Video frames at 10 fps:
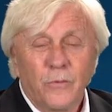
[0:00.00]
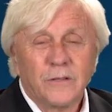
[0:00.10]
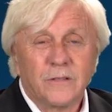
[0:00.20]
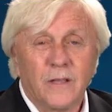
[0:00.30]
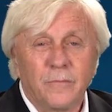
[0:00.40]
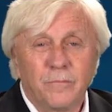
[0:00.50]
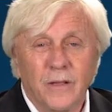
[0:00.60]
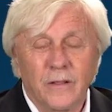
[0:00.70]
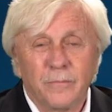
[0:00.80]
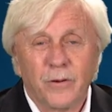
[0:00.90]
What step,
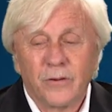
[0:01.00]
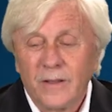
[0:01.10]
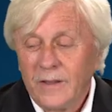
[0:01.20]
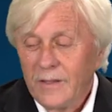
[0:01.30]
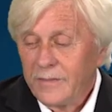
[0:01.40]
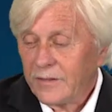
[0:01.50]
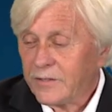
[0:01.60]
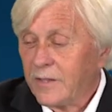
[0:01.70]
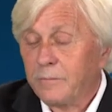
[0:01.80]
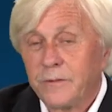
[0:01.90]
Billy Burke? That
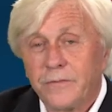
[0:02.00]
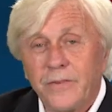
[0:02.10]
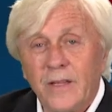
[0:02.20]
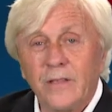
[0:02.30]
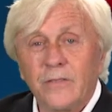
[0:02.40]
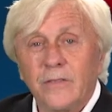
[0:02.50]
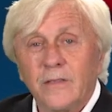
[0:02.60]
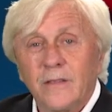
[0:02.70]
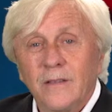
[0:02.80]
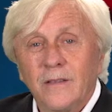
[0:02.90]
step of faith.
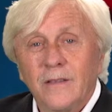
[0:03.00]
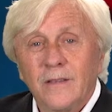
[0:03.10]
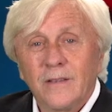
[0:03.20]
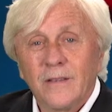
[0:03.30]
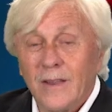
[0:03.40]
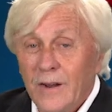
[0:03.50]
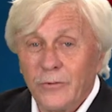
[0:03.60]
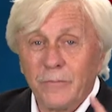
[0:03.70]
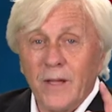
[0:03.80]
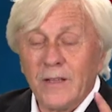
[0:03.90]
And I
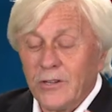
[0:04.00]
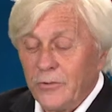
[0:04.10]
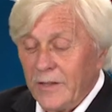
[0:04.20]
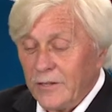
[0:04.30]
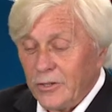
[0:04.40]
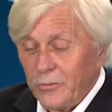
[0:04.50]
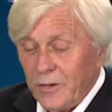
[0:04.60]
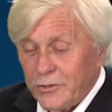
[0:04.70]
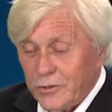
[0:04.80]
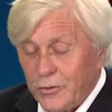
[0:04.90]
remind you, into
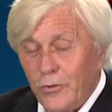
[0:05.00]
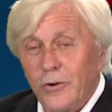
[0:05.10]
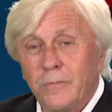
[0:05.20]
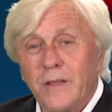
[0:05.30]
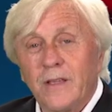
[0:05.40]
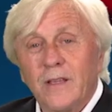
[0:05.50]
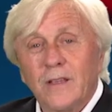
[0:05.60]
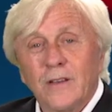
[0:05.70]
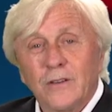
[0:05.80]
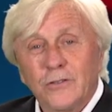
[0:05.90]
a stormy,
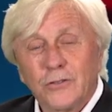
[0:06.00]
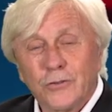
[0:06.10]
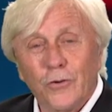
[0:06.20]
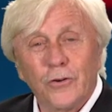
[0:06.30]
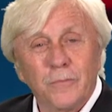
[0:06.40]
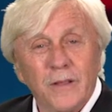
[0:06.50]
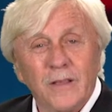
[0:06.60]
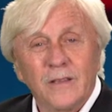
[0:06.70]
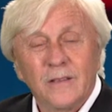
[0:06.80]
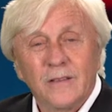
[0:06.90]

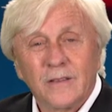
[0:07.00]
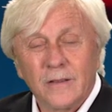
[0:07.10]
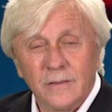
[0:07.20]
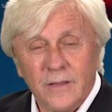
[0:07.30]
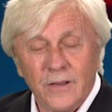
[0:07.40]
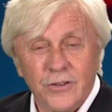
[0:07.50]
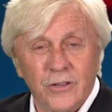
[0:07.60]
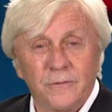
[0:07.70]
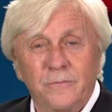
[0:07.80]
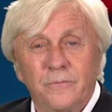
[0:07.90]
stormy
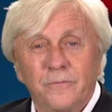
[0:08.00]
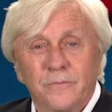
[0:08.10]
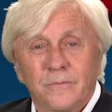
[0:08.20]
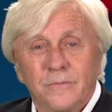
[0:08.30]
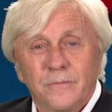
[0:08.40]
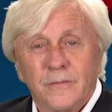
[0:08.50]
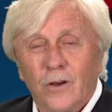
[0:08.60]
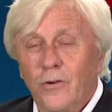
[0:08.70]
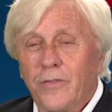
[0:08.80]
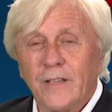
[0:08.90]
condition.
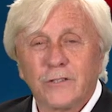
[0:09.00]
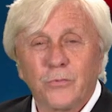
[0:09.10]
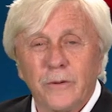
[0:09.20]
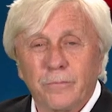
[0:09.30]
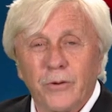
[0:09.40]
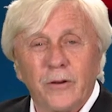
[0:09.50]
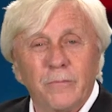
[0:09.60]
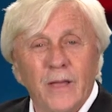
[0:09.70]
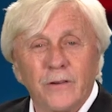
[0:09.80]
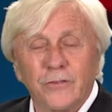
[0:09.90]
Oh, that's when prayer
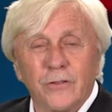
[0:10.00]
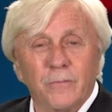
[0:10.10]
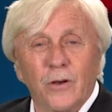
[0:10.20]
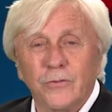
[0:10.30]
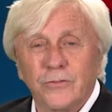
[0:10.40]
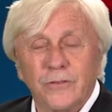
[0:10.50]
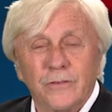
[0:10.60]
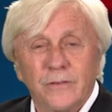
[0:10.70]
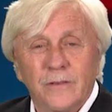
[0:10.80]
matters the most.